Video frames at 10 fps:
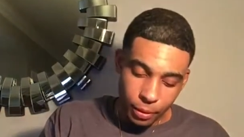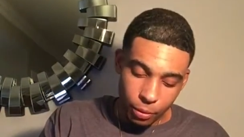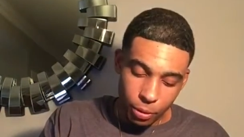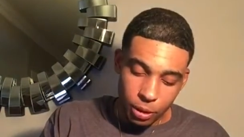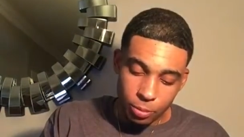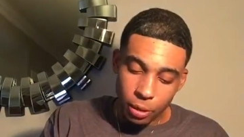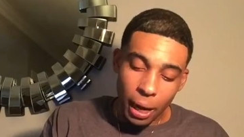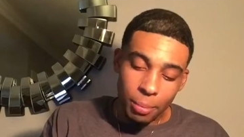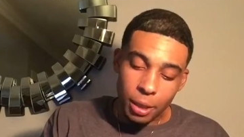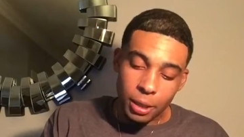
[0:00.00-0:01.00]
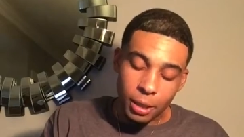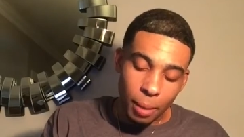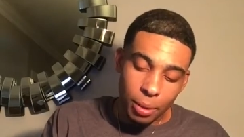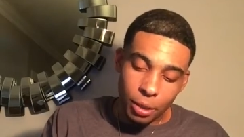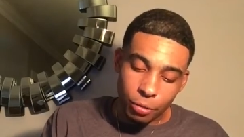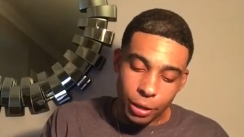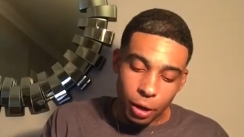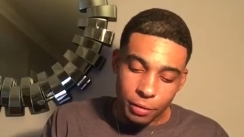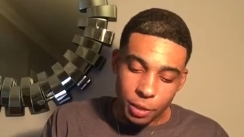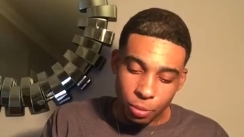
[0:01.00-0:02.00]
with this book, I'm gonna read
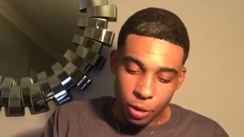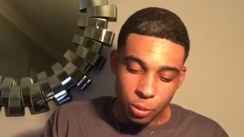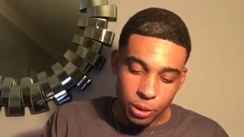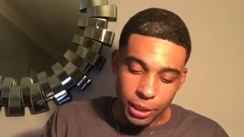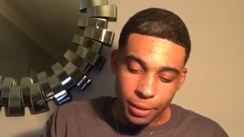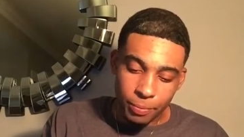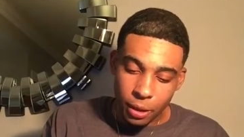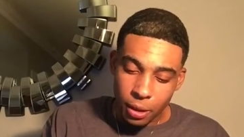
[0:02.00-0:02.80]
off these principles again.